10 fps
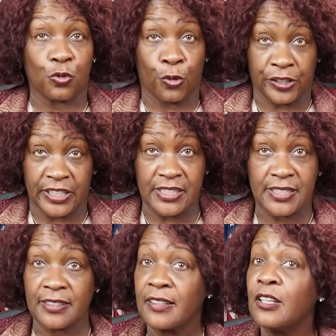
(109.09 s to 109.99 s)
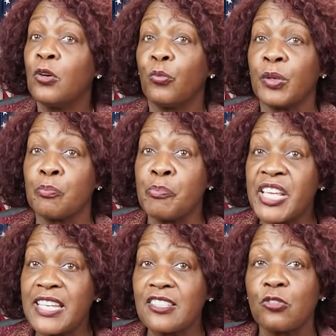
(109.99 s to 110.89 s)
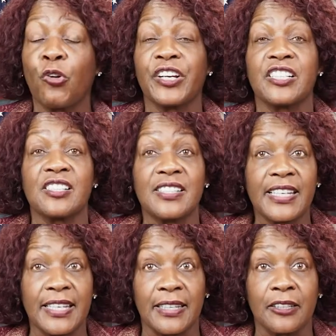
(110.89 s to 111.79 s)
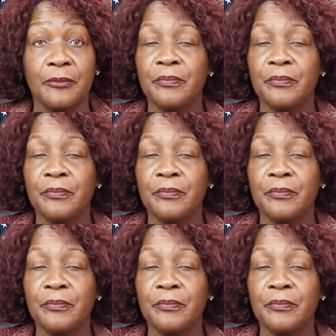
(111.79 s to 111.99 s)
Ordinance would meet or exceed